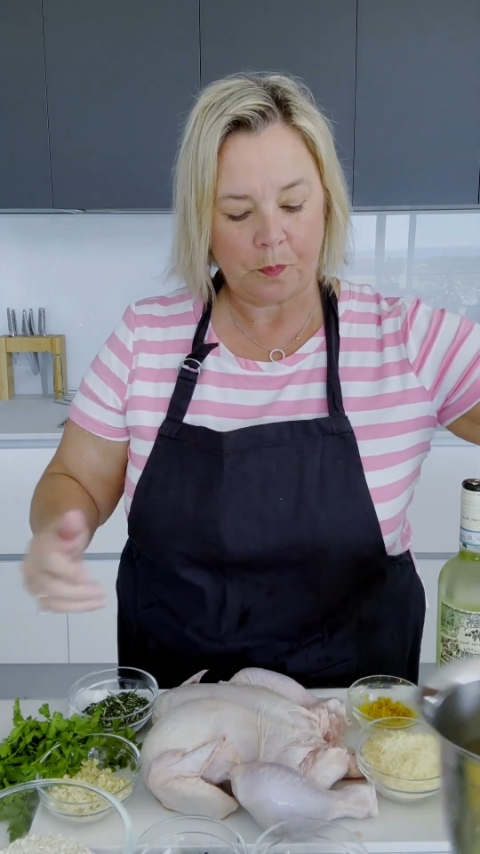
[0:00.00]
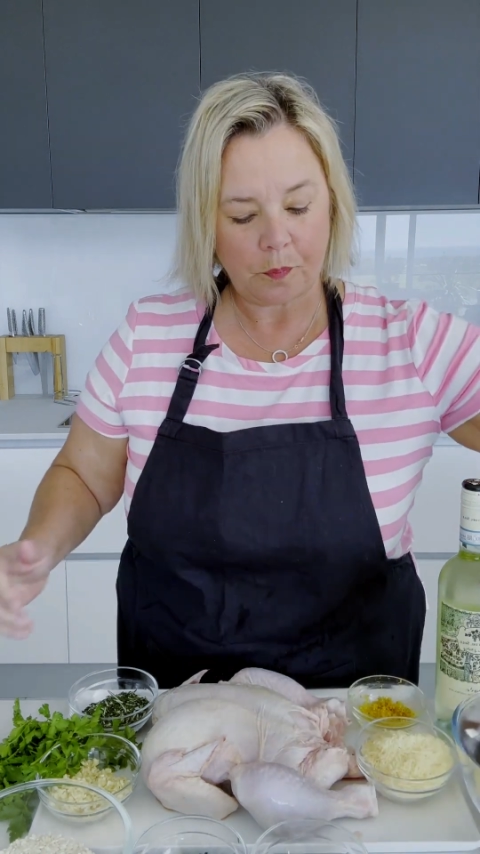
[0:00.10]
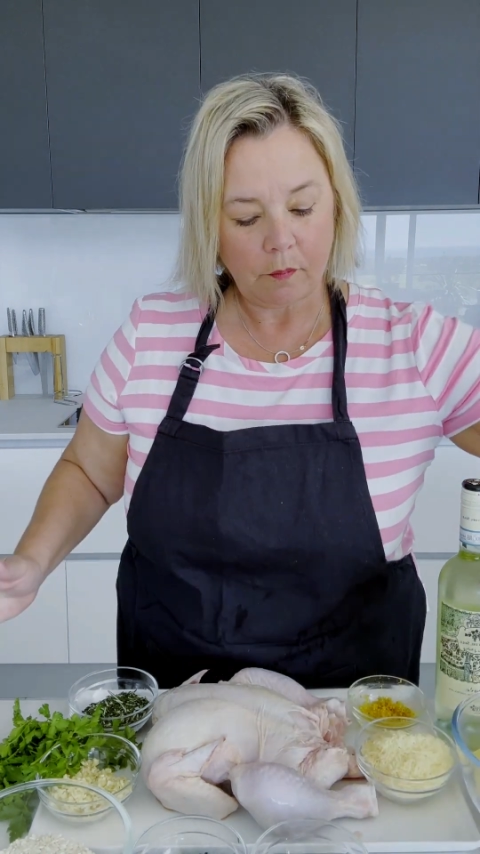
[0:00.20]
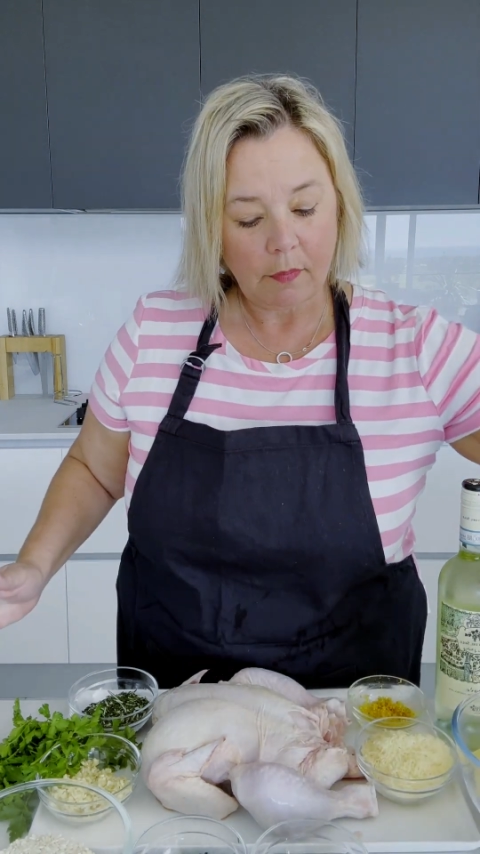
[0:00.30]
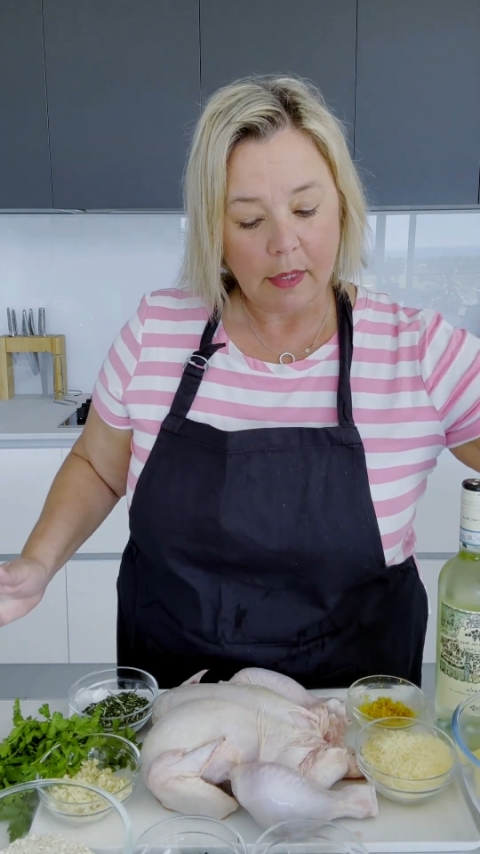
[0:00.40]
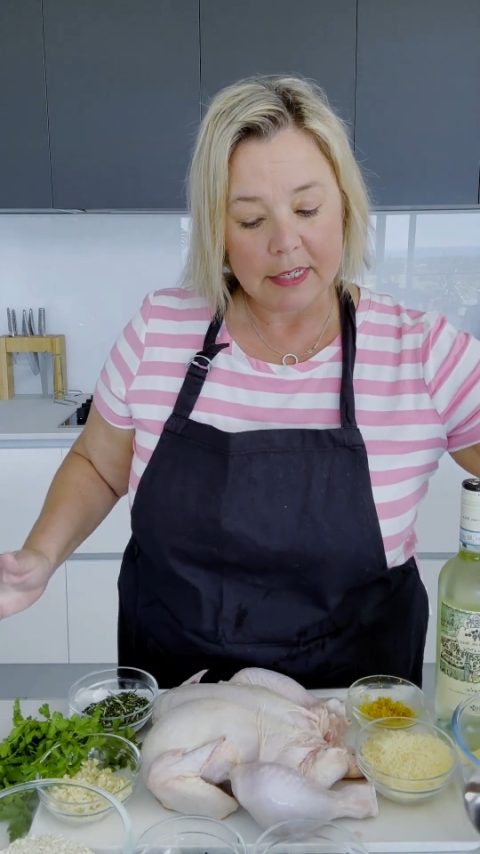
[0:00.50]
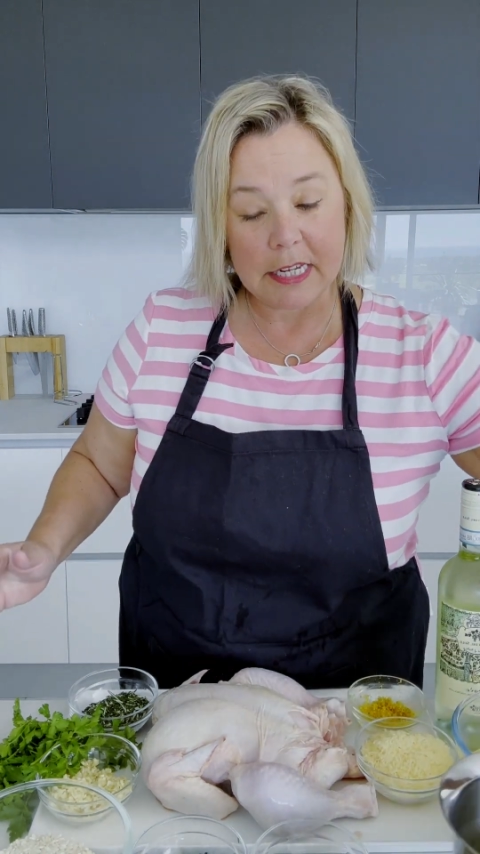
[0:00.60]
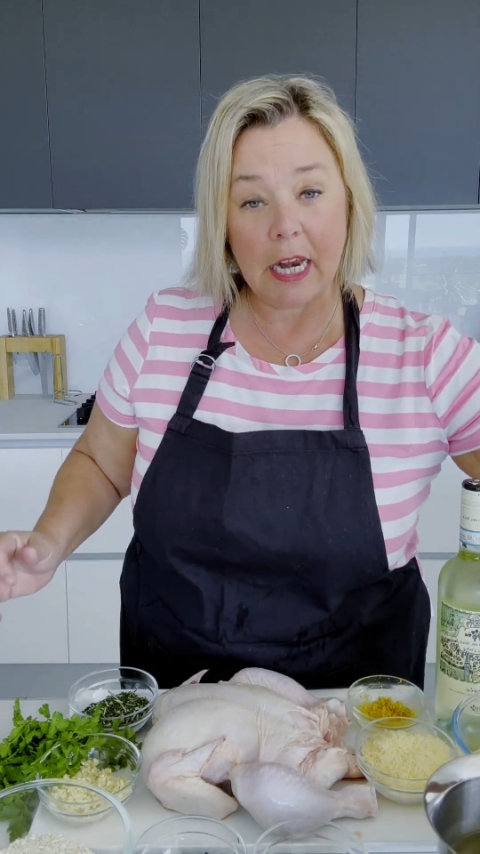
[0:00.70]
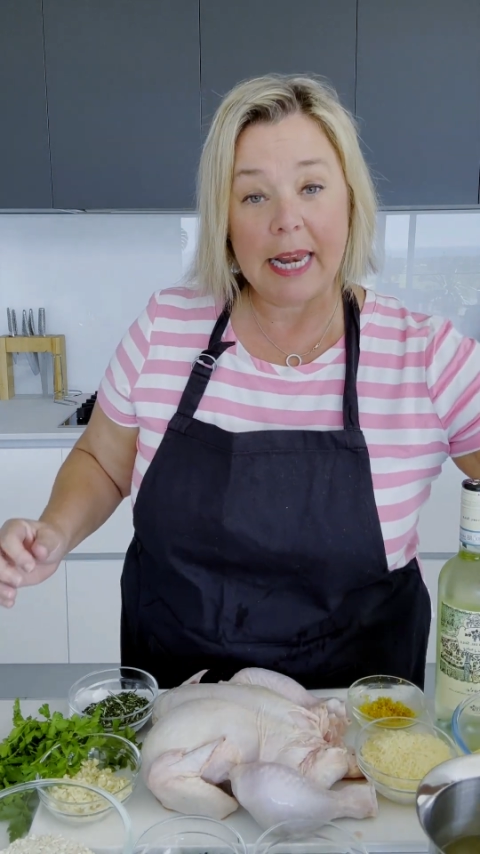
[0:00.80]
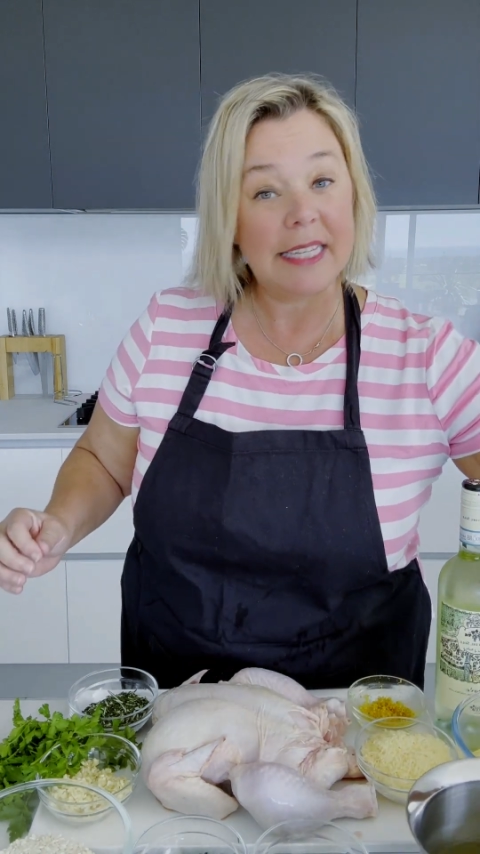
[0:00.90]
So
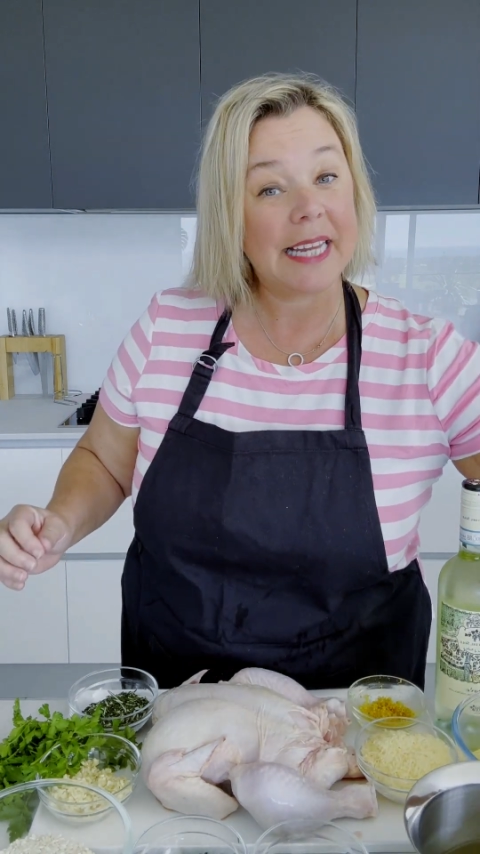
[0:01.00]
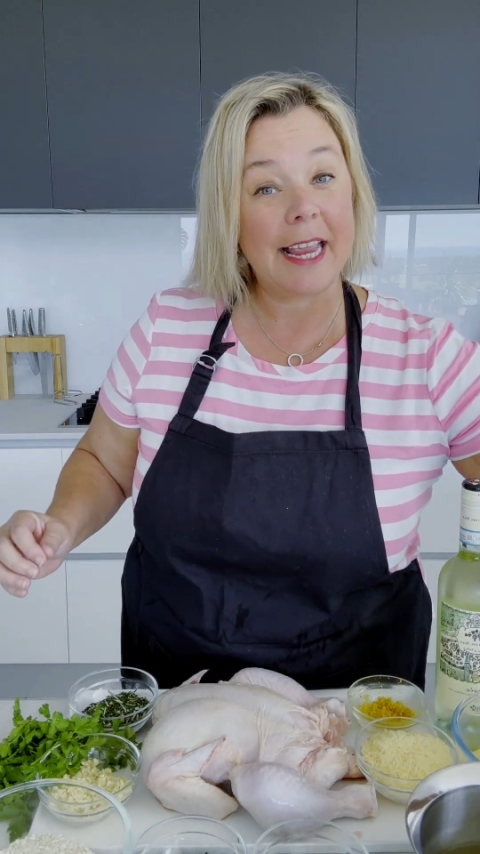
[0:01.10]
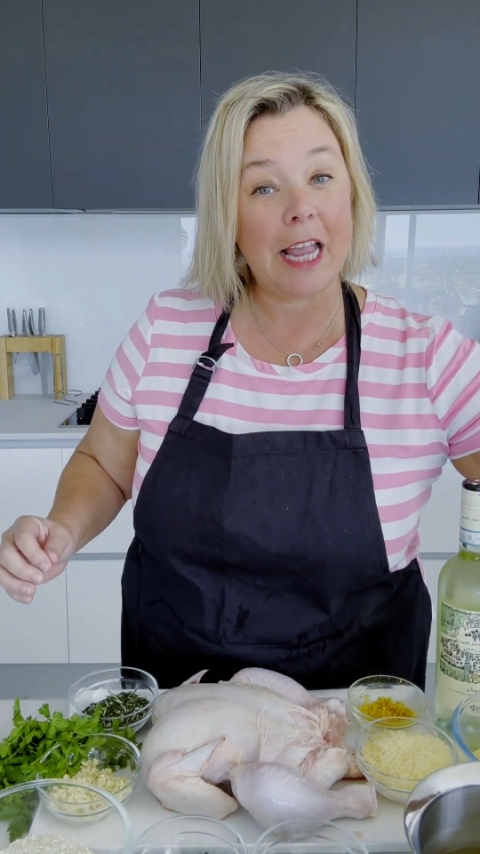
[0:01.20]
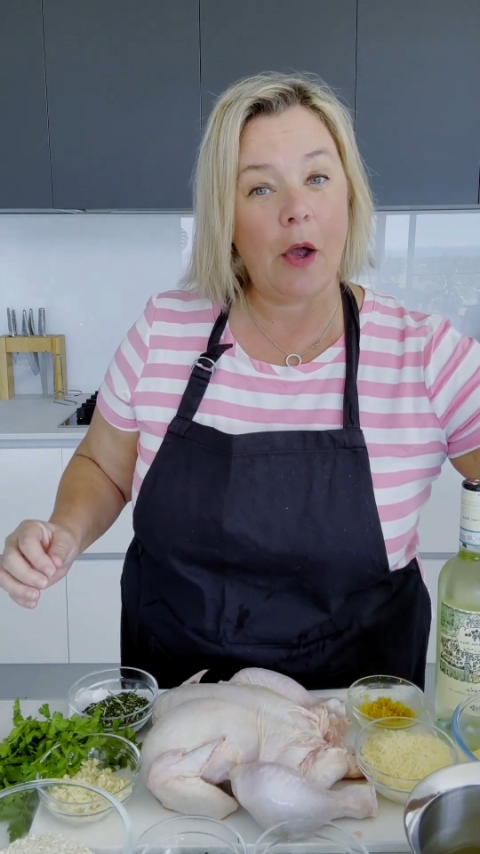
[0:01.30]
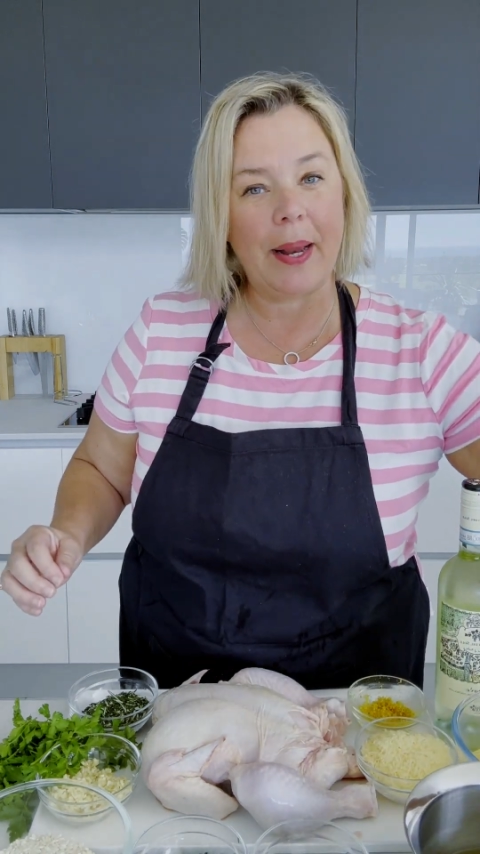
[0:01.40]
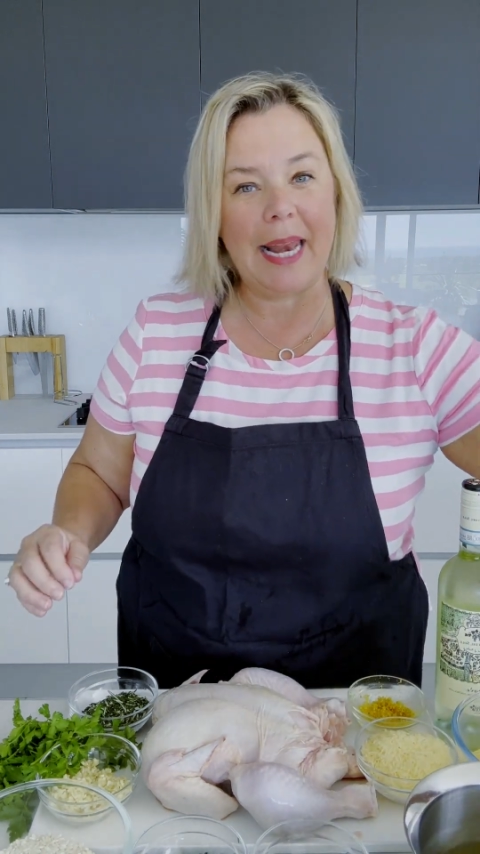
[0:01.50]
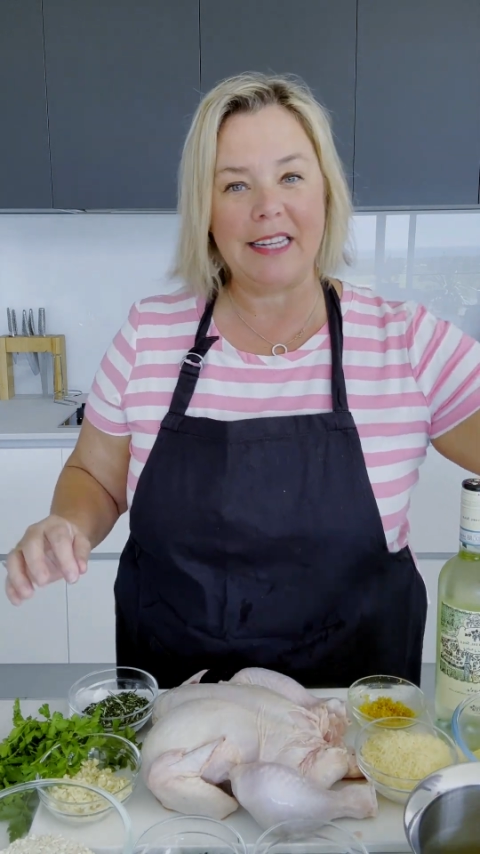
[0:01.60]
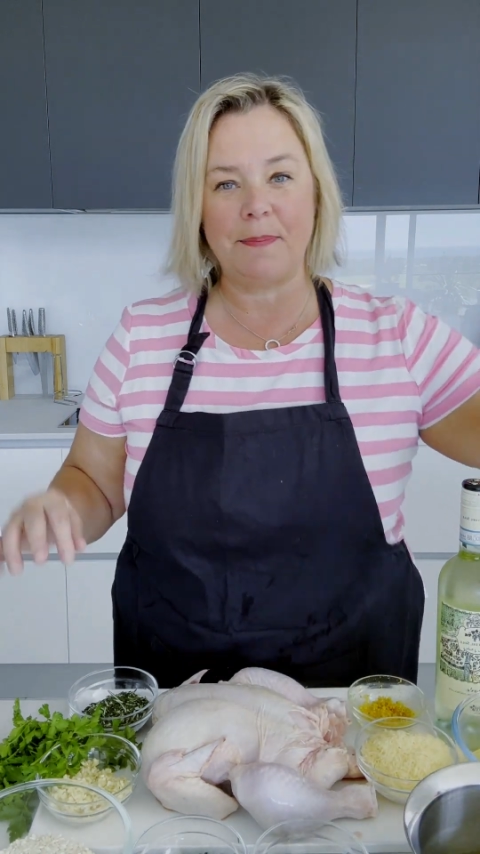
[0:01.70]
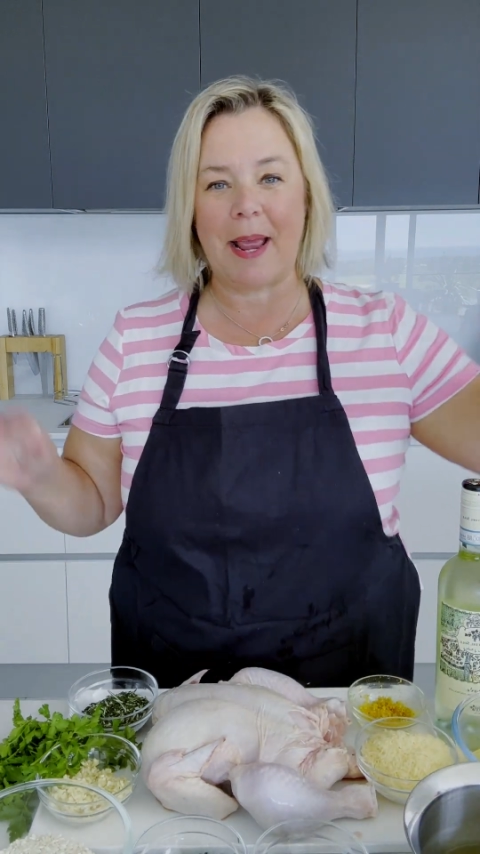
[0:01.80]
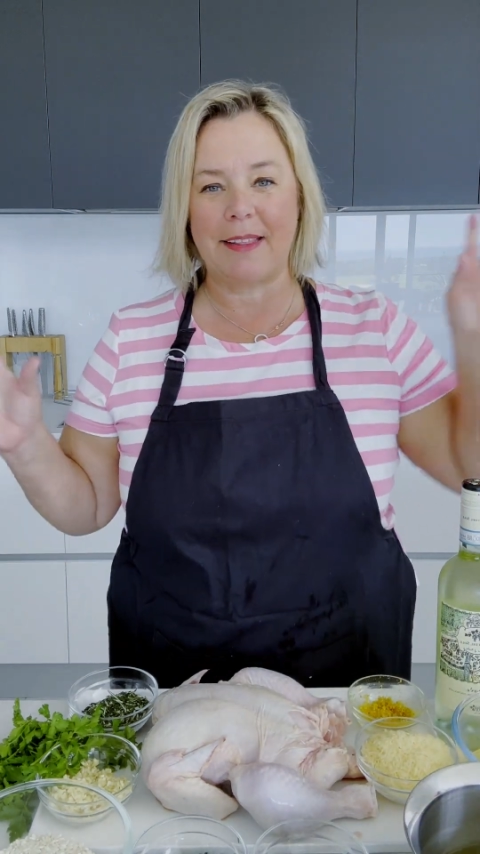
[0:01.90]
let's get going. Let's
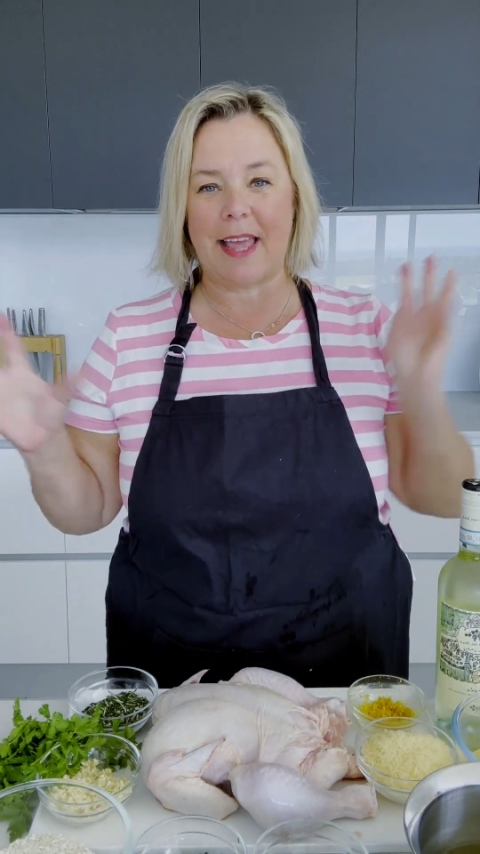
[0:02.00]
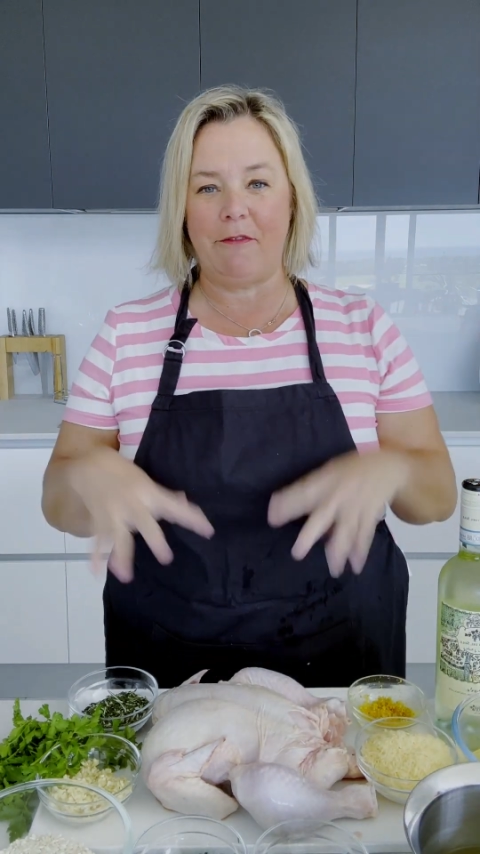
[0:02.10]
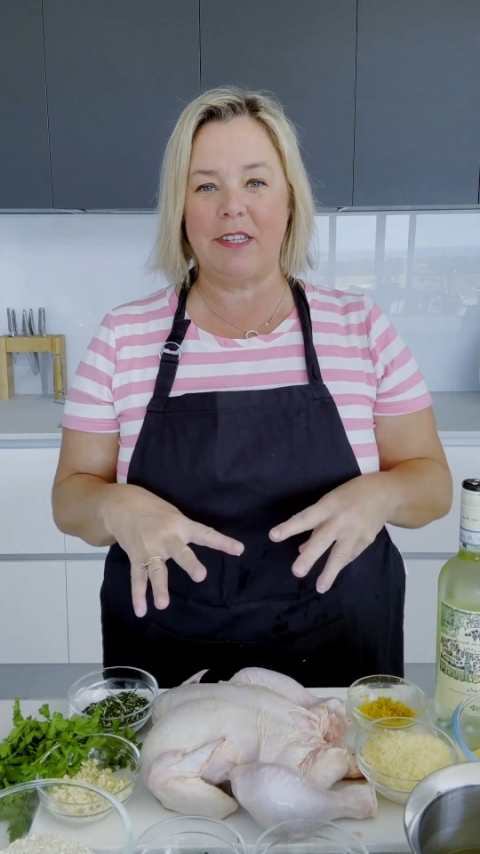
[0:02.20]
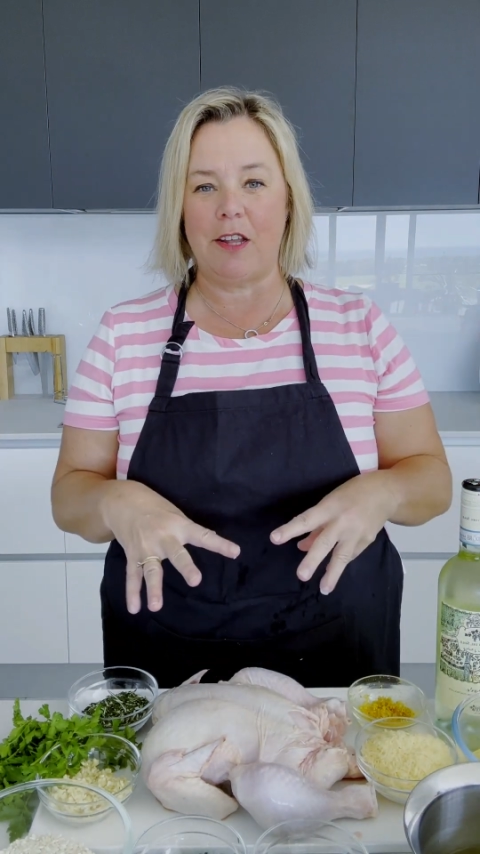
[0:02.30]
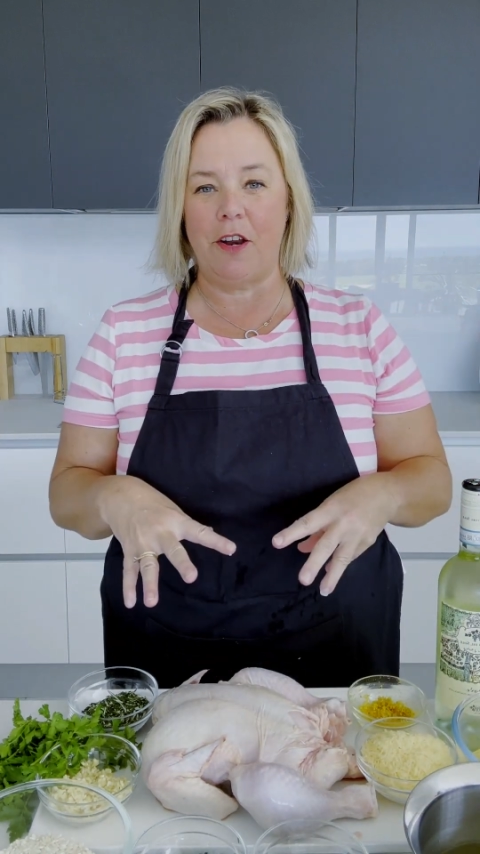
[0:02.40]
make that risotto